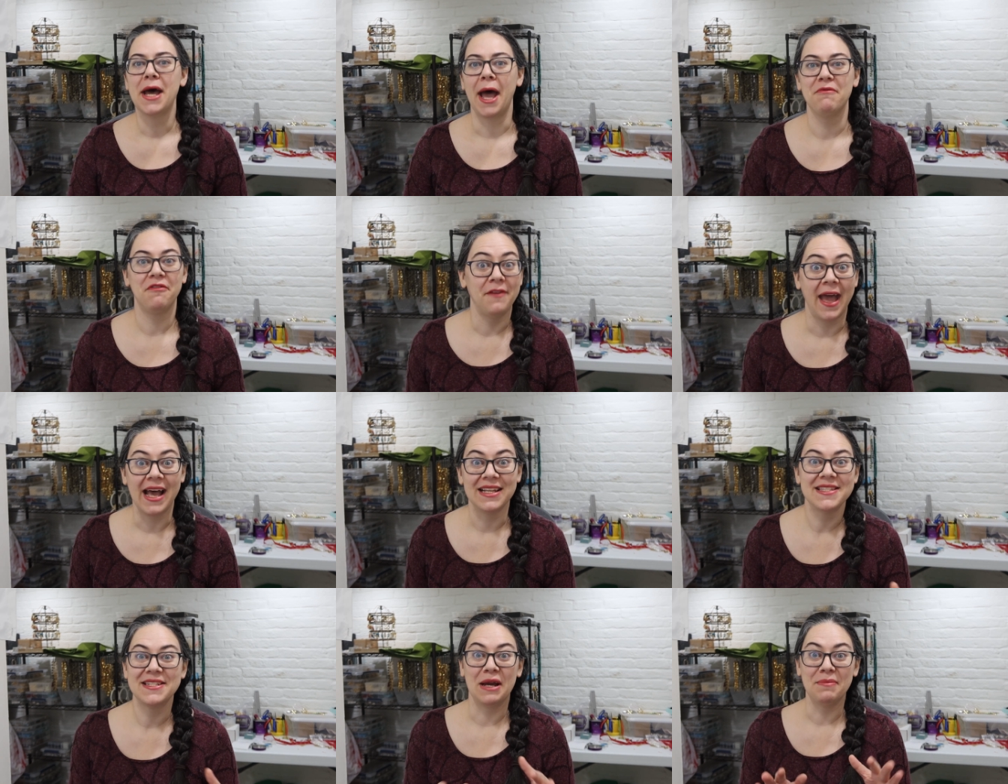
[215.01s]
I'm
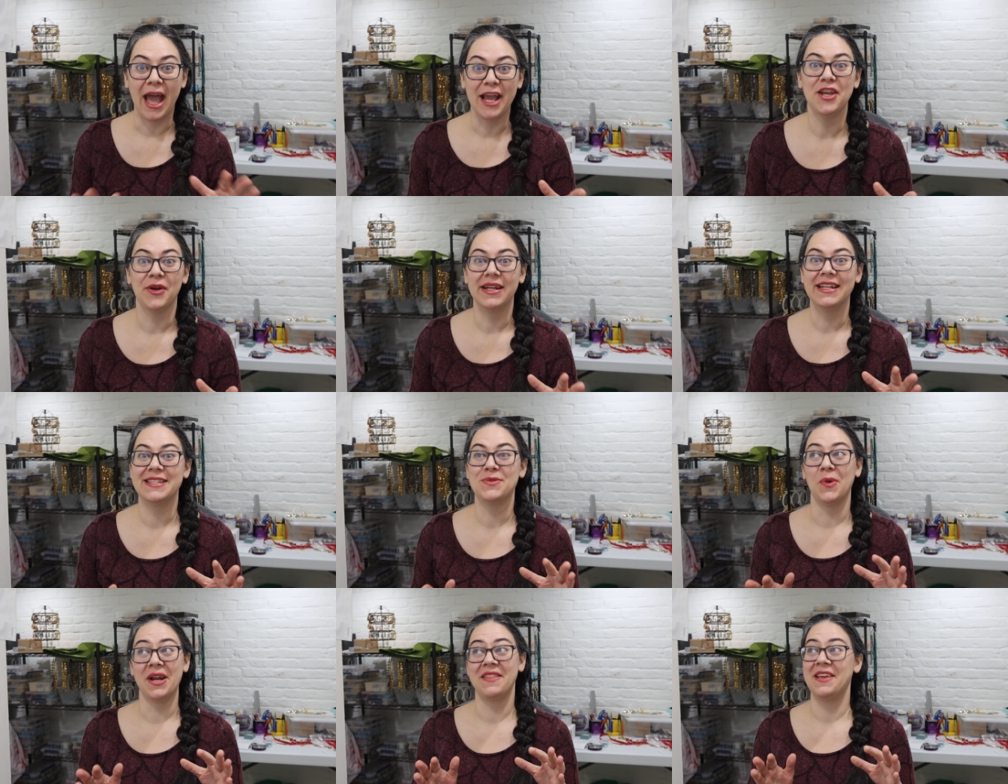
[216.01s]
fast, I'm accurate. It's
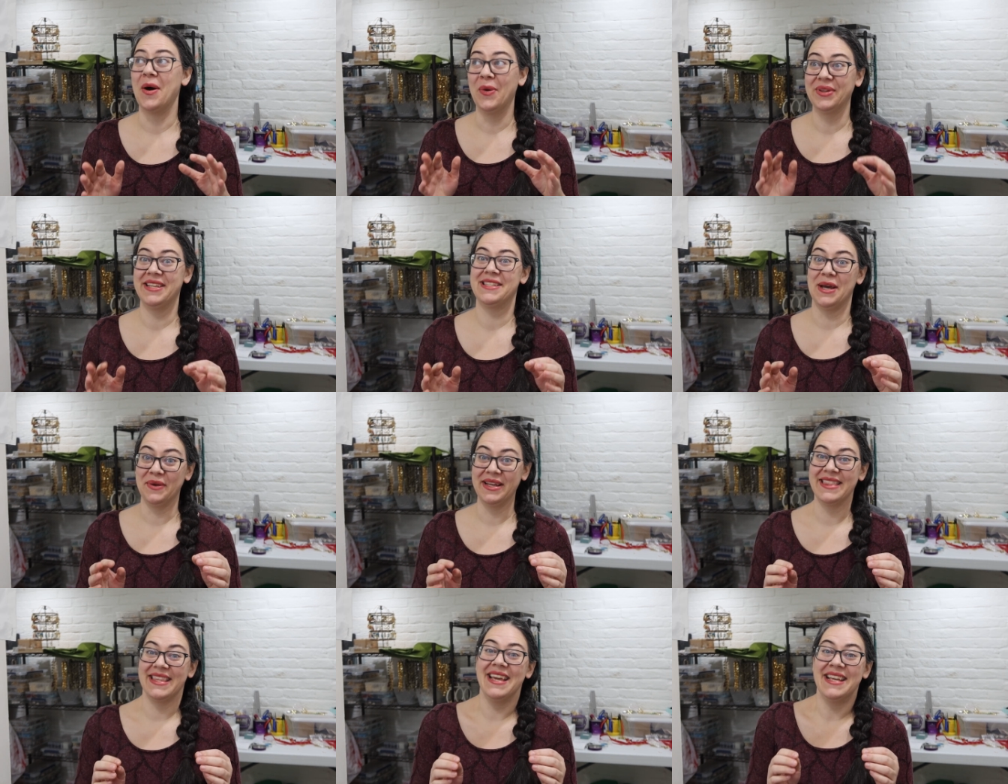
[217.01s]
one of the only
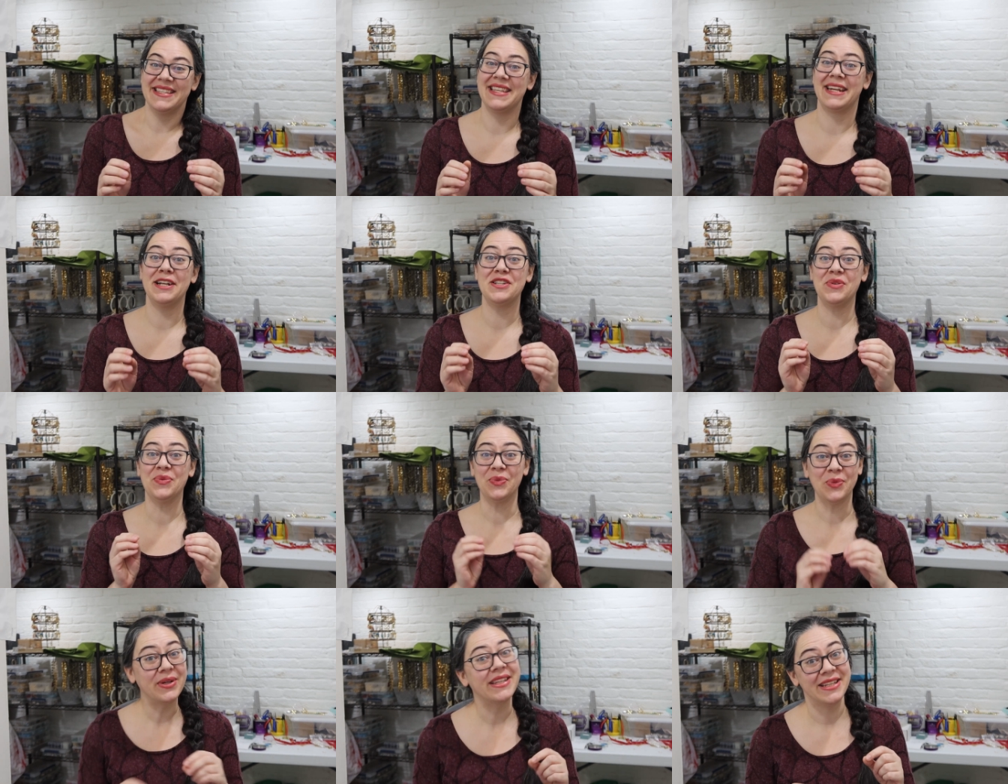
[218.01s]
sewing things that I do
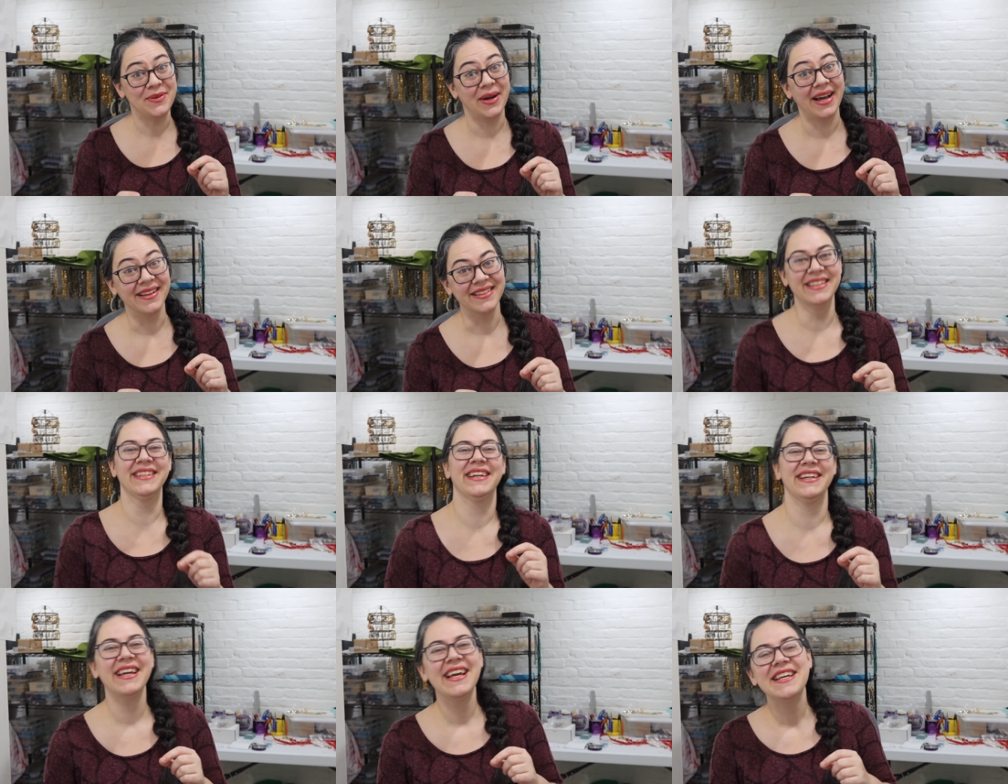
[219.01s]
really well.
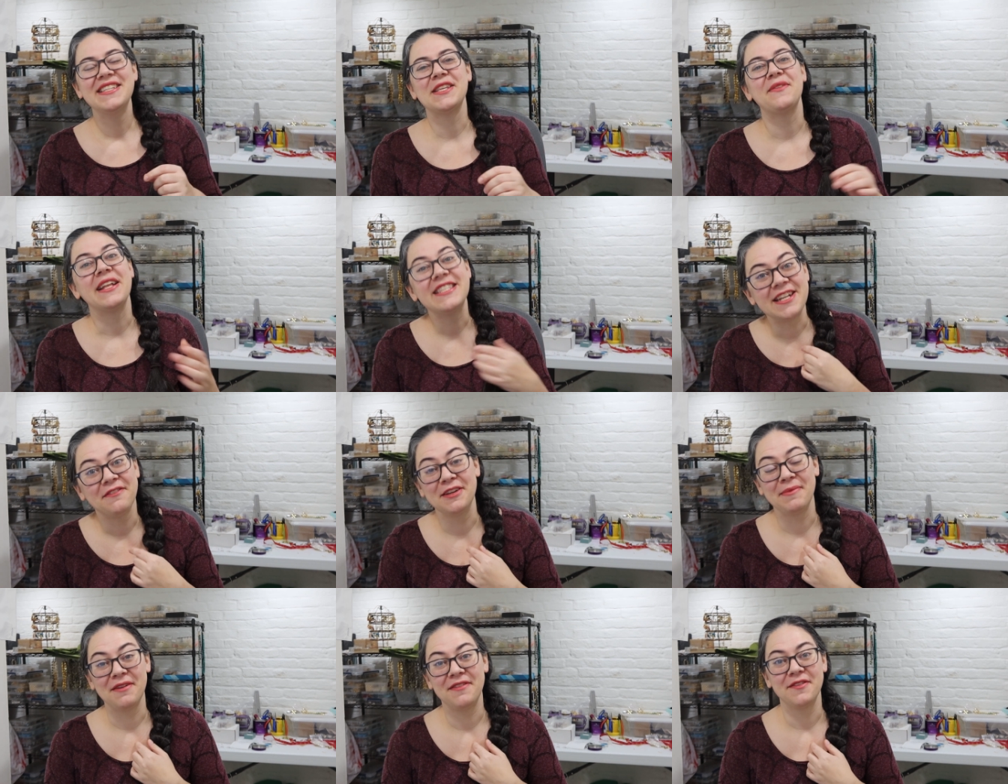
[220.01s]
So that's
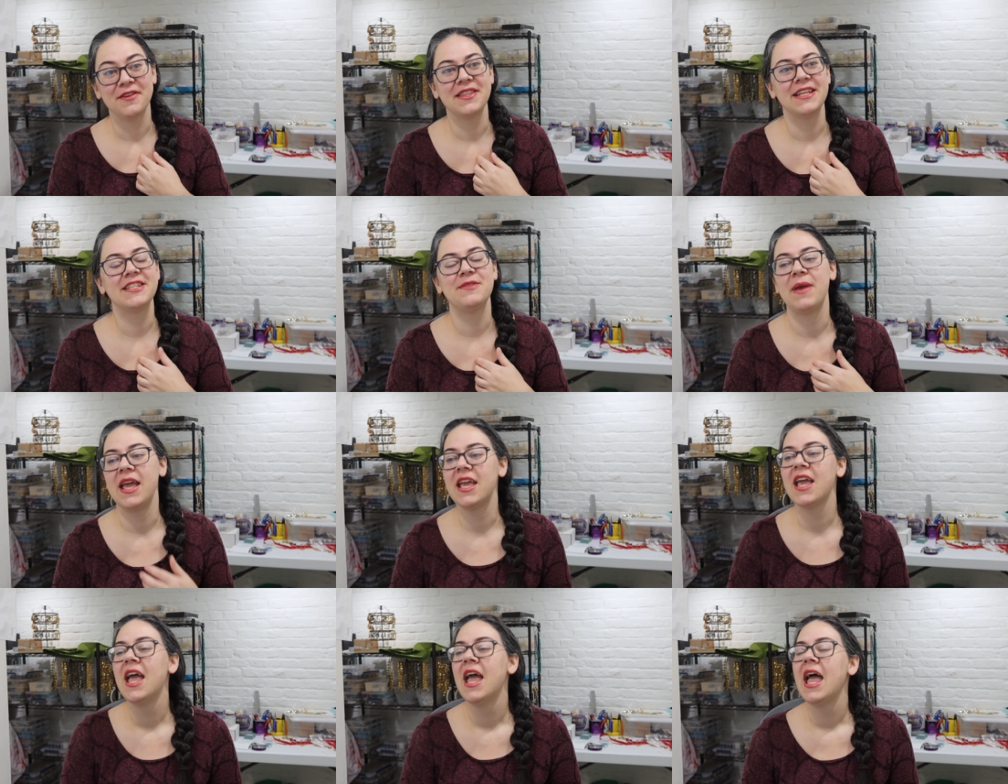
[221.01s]
definitely my favorite thing to
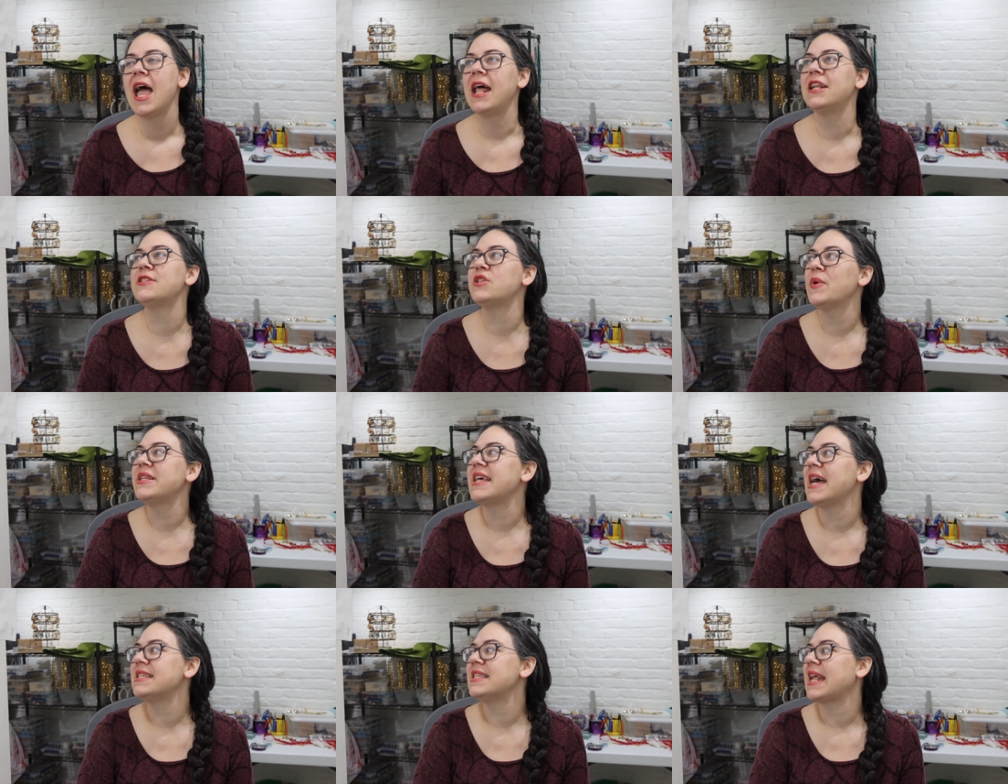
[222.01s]
make. And a sewing
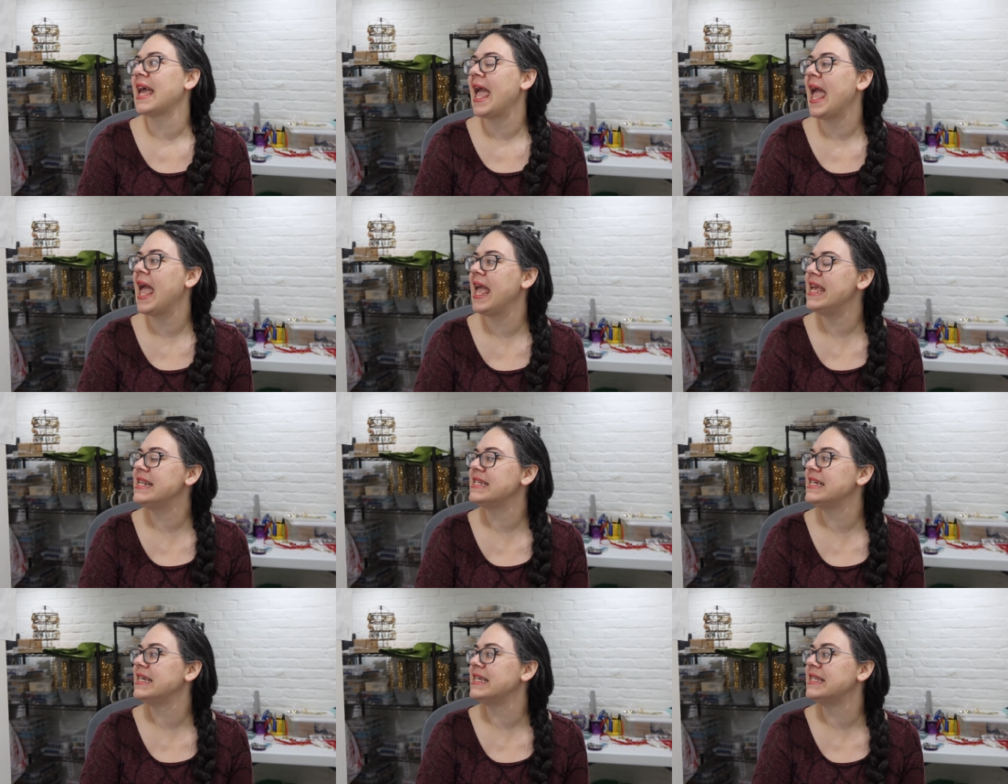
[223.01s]
task that I hate
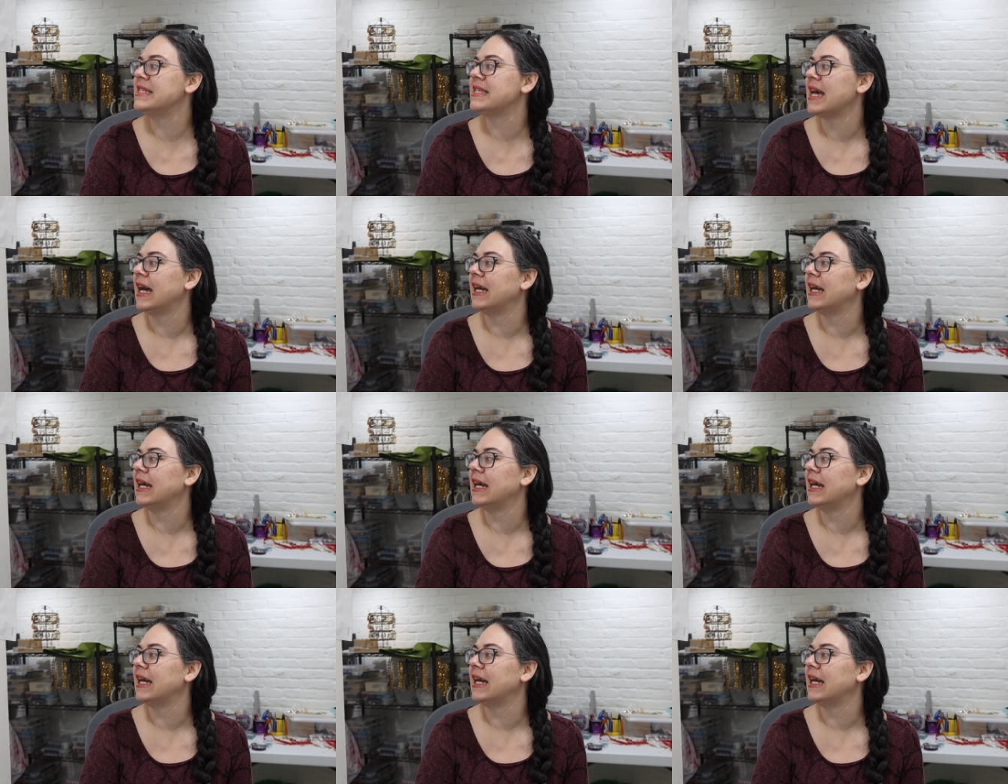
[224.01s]
is